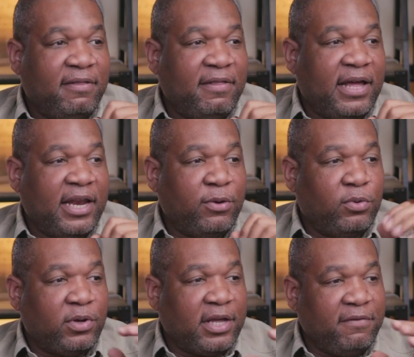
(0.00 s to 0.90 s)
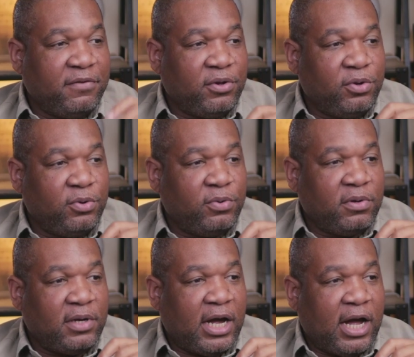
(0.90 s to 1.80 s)
then it will give
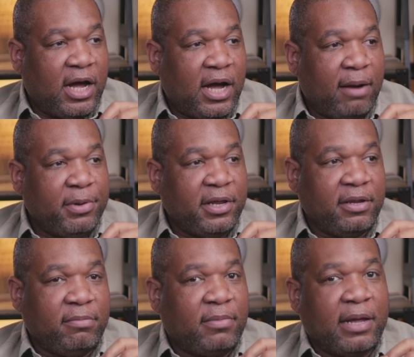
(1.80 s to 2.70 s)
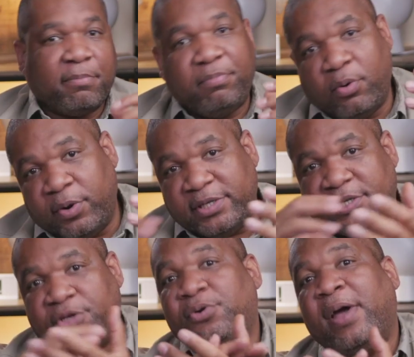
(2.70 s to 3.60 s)
you how many like
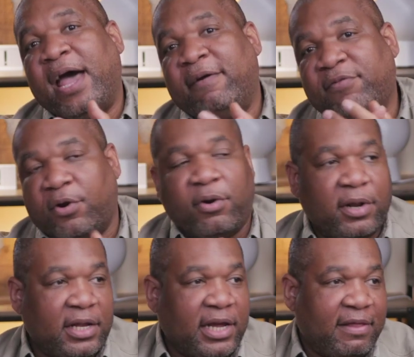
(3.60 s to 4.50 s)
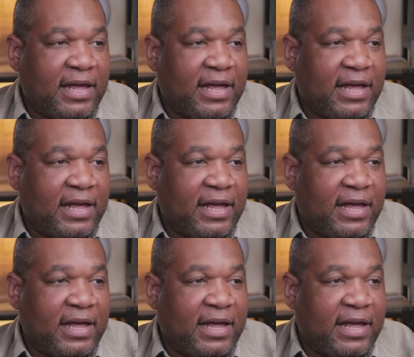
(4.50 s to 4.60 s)
points you have currently,